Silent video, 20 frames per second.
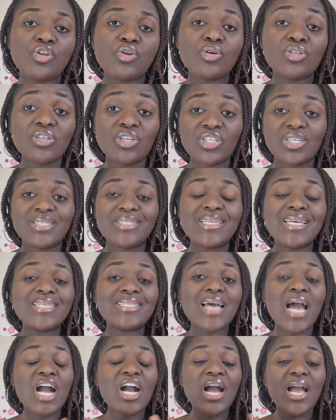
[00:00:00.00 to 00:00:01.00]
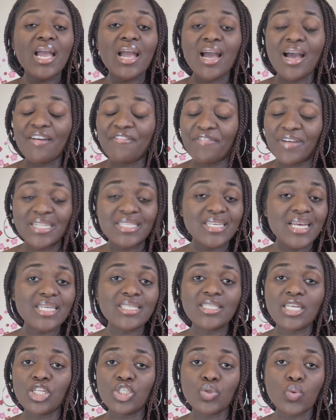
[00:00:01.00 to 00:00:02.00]
videos such as these are
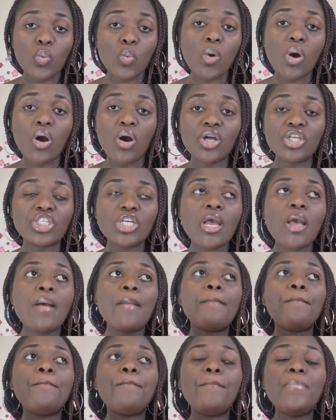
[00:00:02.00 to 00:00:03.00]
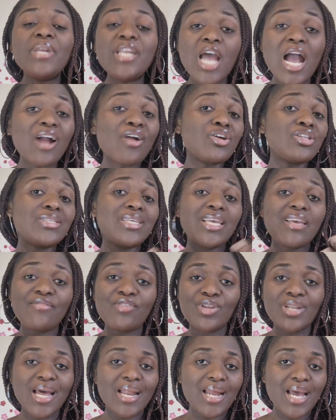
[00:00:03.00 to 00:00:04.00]
fantastic to watch, they are going to give
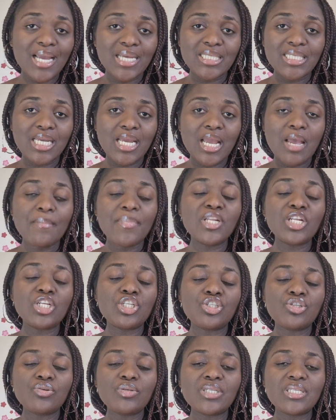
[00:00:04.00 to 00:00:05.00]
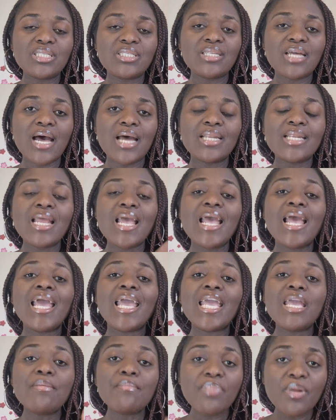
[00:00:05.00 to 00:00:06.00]
you that idea, but the truth is that
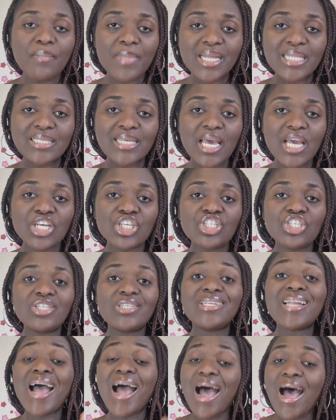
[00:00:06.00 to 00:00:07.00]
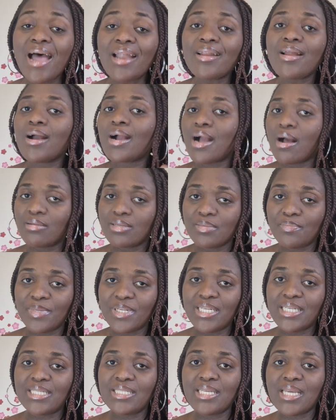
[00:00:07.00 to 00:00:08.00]
implementation and
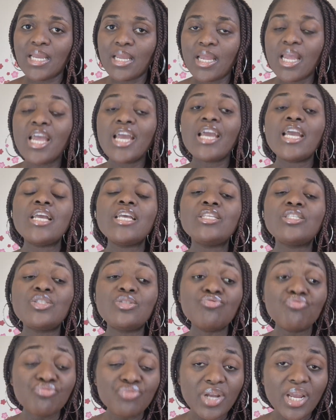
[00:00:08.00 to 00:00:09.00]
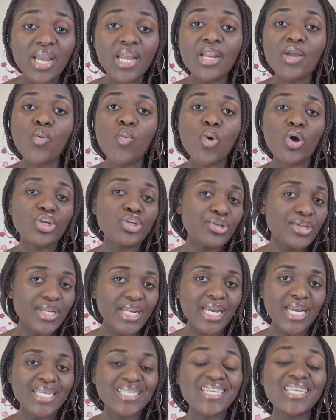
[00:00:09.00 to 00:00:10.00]
accountability is really what you
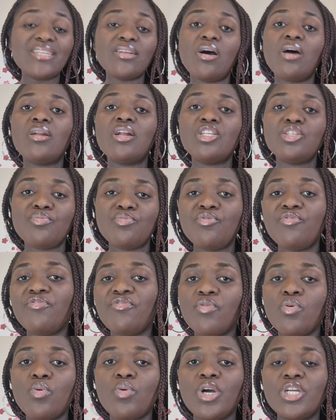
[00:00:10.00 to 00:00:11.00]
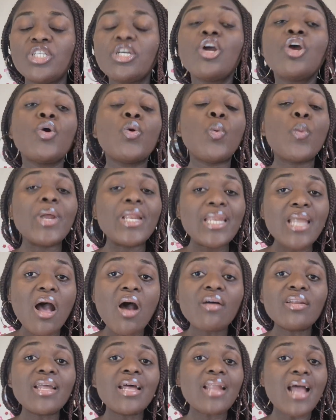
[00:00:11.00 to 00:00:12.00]
need in order to move forward.
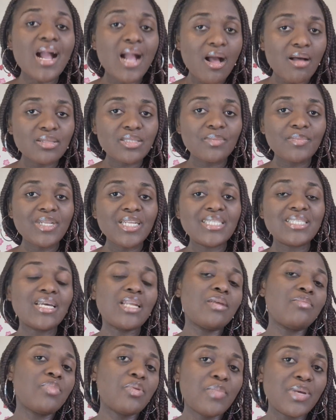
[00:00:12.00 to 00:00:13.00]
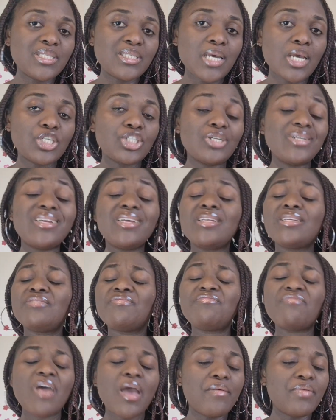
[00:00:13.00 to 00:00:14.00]
Without that accountability and implementation, it is
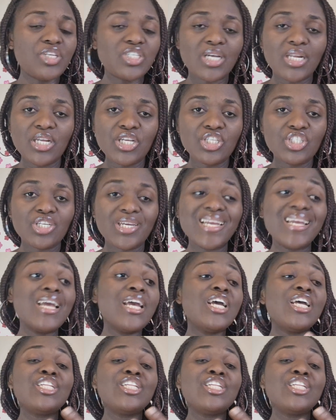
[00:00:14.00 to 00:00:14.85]
very challenging